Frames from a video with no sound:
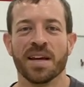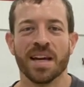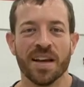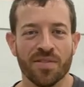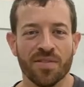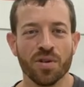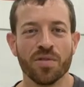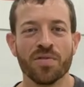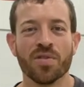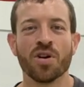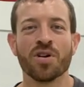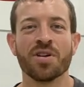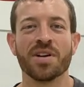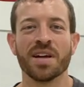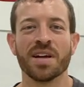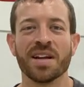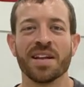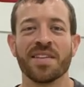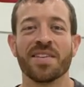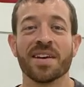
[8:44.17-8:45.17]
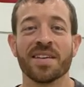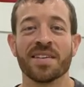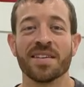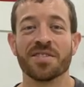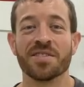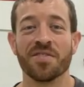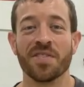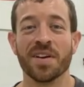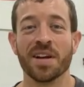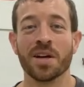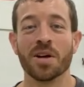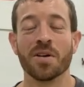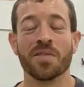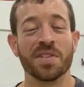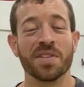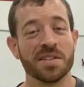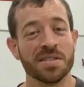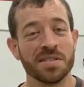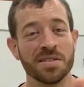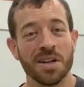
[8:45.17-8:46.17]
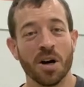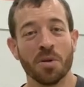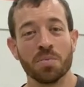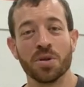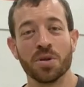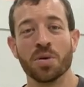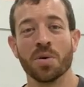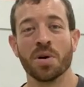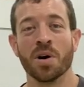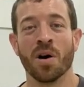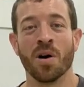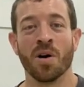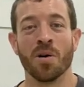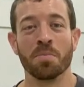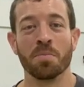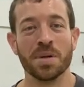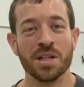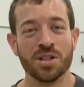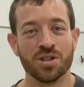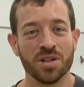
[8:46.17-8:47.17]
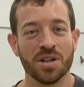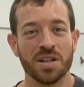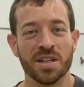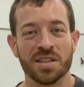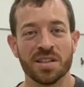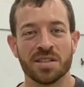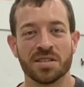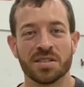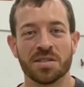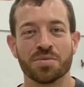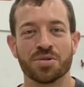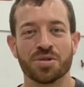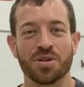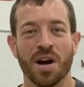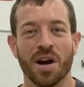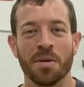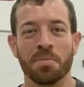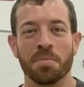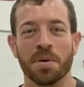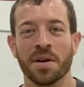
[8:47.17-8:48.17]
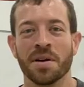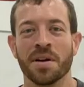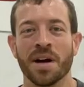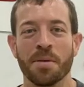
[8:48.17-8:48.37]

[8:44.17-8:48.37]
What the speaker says: If you've learned anything in this video, if this has helped you at all, be sure to hit the subscribe button.